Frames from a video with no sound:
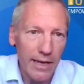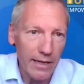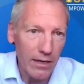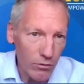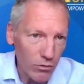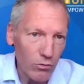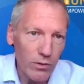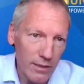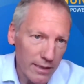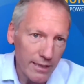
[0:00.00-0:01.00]
in
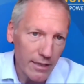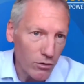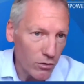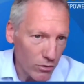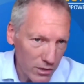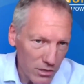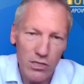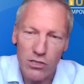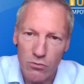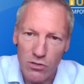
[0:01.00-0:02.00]
local
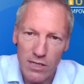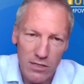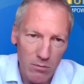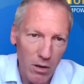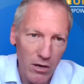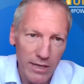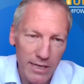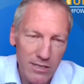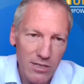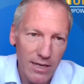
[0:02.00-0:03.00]
constituencies and
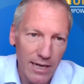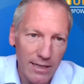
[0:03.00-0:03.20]
markets.